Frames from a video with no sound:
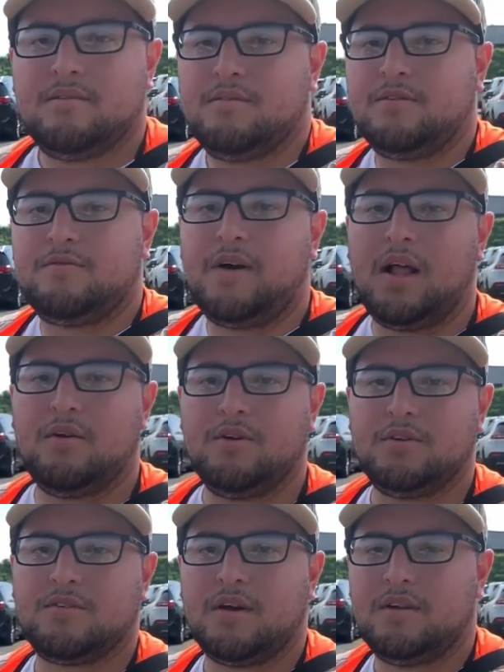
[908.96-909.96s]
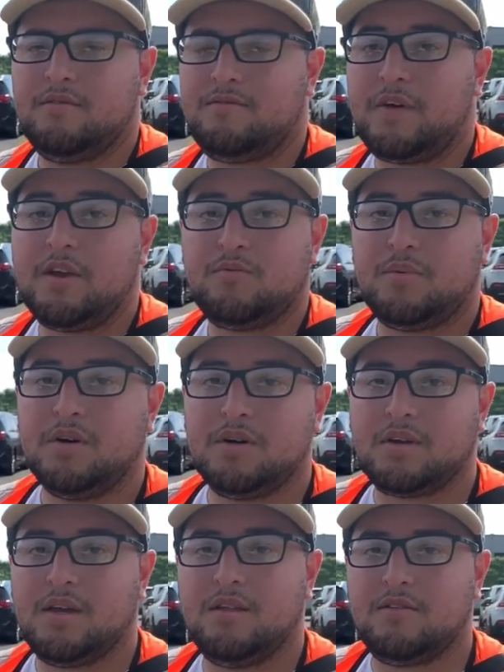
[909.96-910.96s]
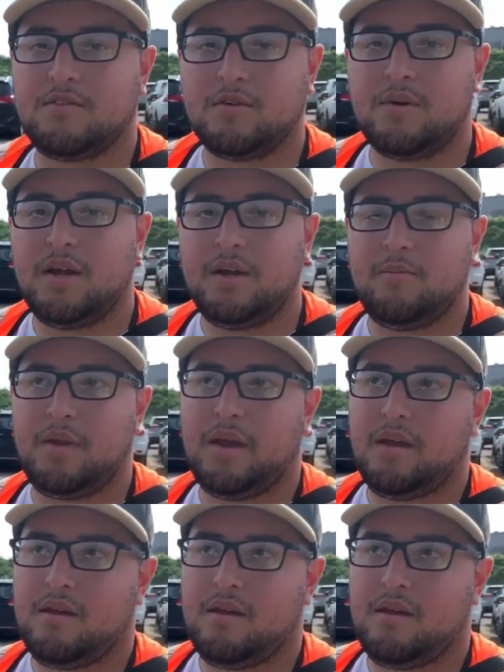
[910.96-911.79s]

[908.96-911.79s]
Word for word: just follow us on Facebook, Instagram,